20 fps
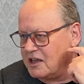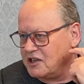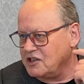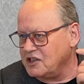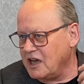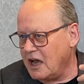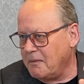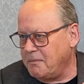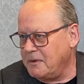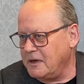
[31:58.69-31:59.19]

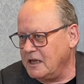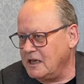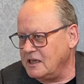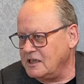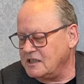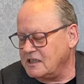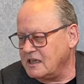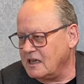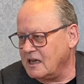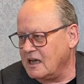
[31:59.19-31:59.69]

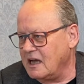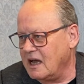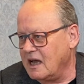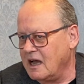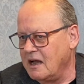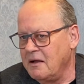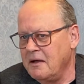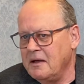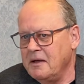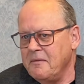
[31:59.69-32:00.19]
Japanese
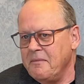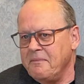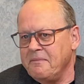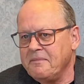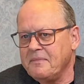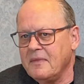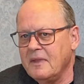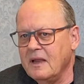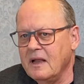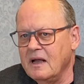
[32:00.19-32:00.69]

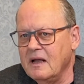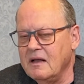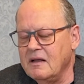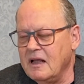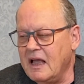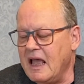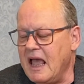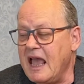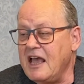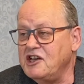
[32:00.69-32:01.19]

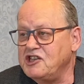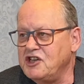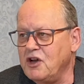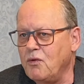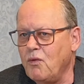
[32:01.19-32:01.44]
Asia